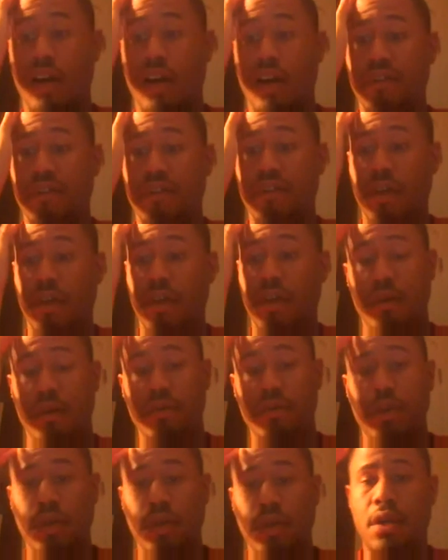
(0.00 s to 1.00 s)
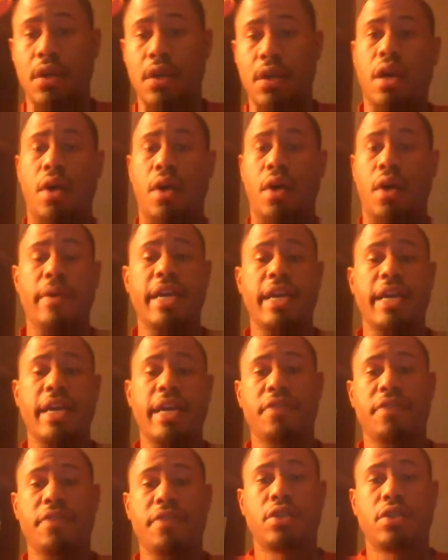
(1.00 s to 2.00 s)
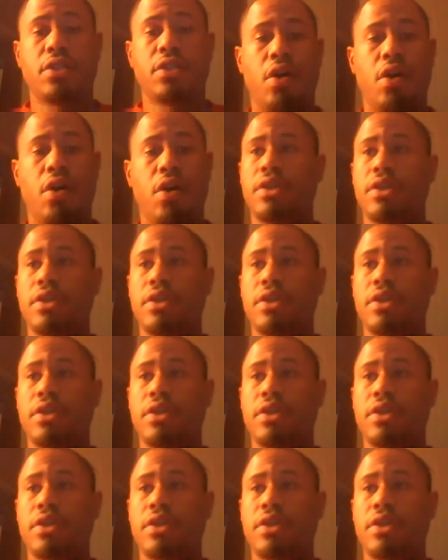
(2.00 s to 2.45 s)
off the phone, or we get off this call, I'm